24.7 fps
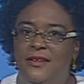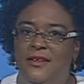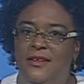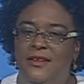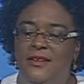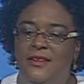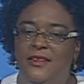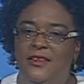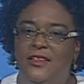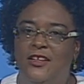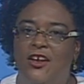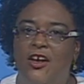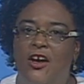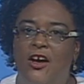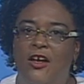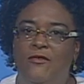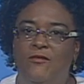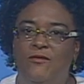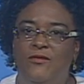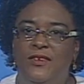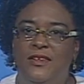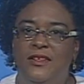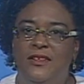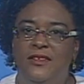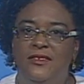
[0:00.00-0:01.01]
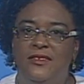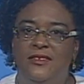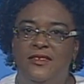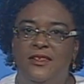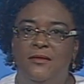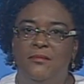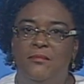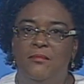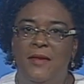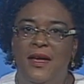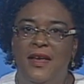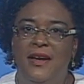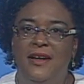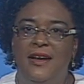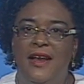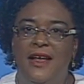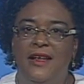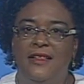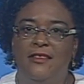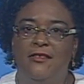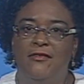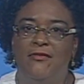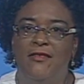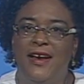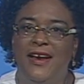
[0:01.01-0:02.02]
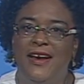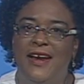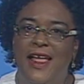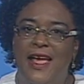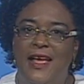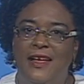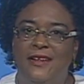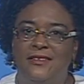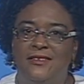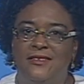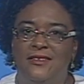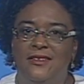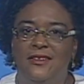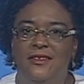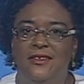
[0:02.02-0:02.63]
that the confidence that men like the Right Excellent